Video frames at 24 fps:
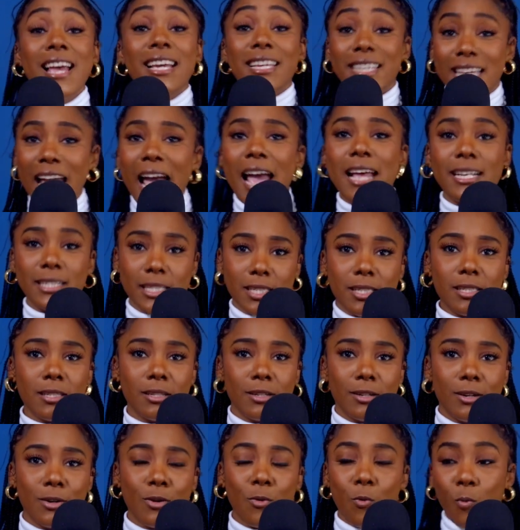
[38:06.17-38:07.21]
Yes.
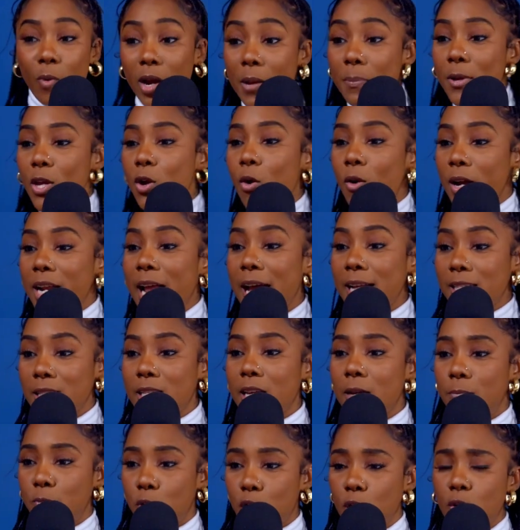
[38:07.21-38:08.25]
We be on that
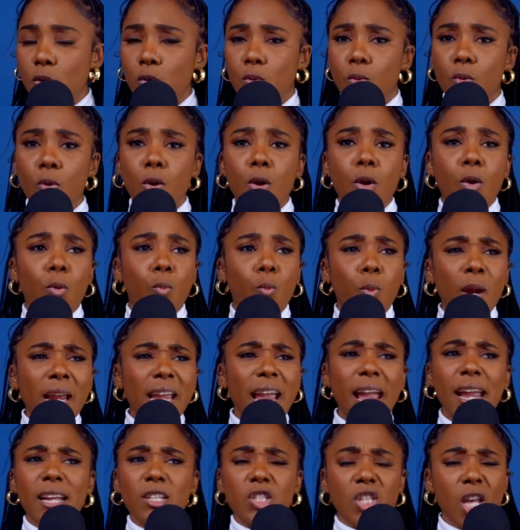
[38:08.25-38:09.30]
tip too. We
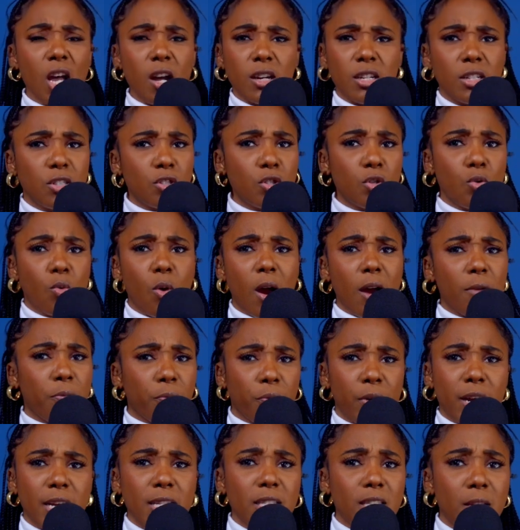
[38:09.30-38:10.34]
ain't talking to our
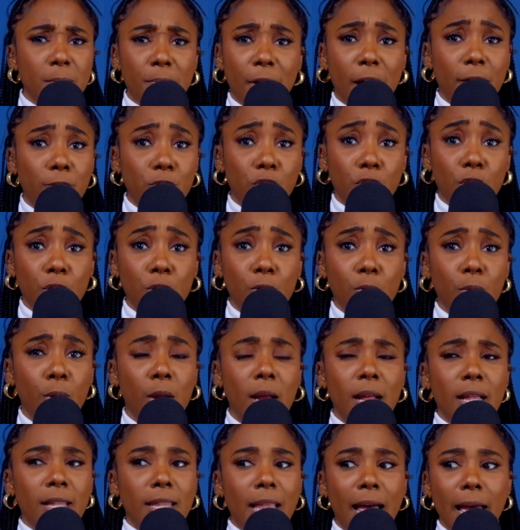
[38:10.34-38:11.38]
friends about you.
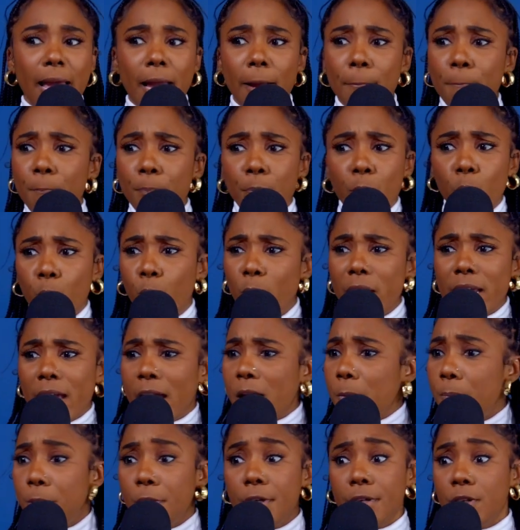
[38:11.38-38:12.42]
Like, we
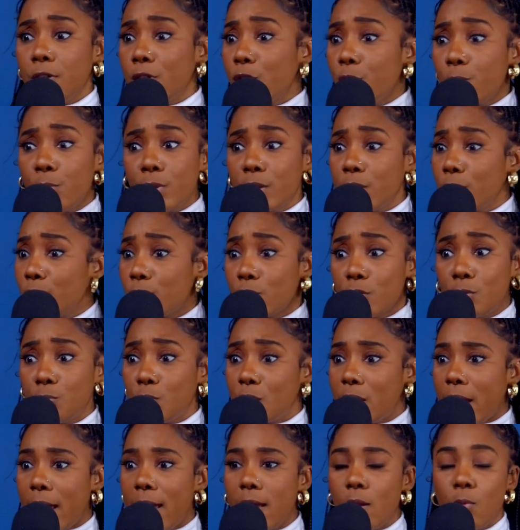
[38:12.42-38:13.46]
ain't putting you in the group
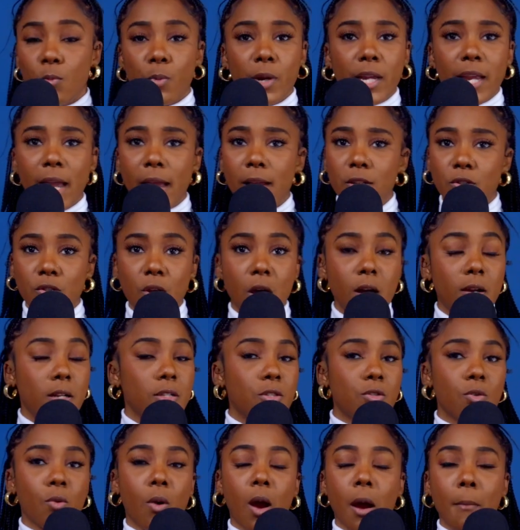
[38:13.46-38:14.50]
chat. We ain't talking
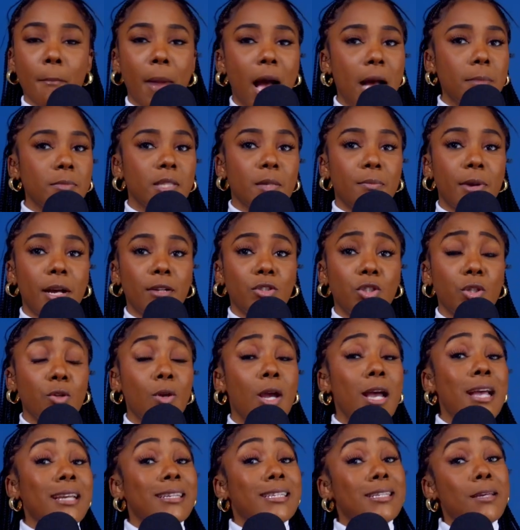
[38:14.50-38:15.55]
to our moms about you.
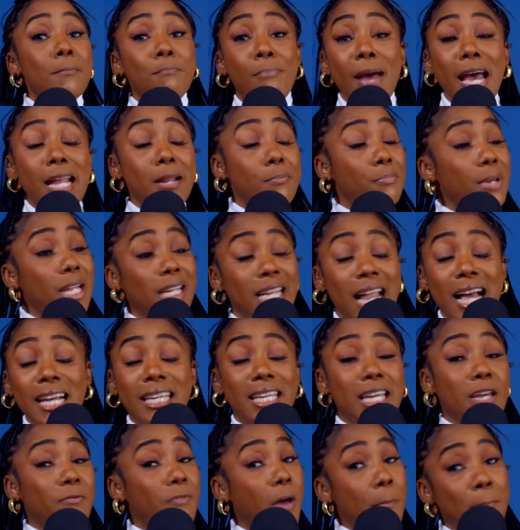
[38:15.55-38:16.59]
You better be
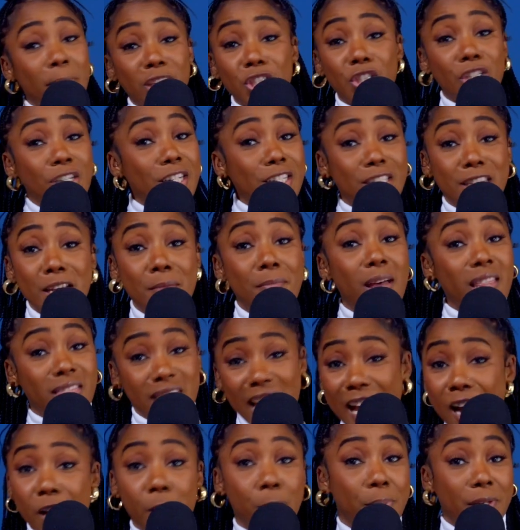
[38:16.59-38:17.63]
lucky if I mention you to my
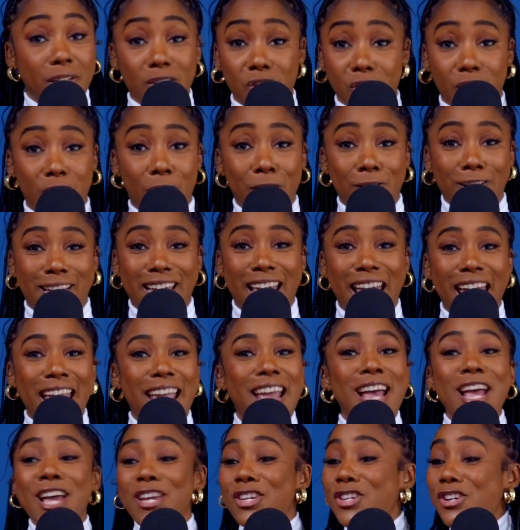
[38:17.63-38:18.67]
therapist,
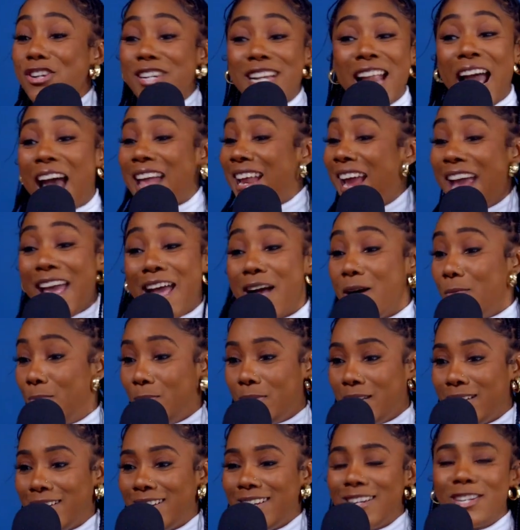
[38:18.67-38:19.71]
okay? You're not
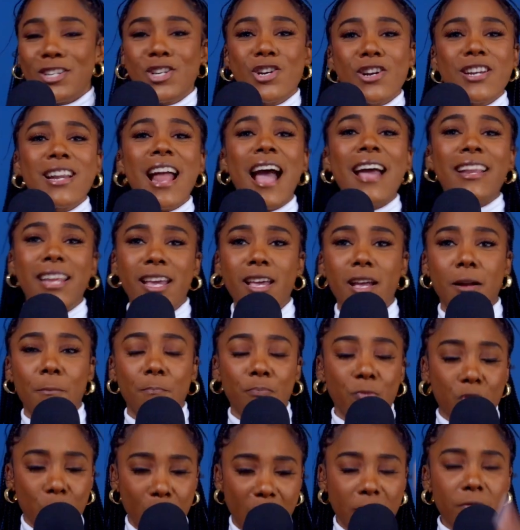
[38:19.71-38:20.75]
him. You're not
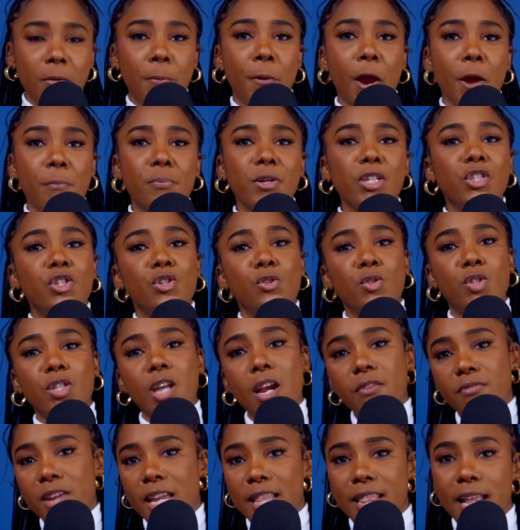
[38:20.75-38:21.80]
him. You have a purpose, you
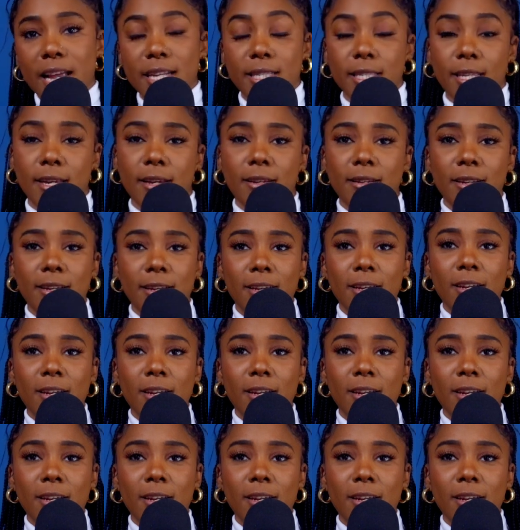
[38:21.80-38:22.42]
serve it, and that's it.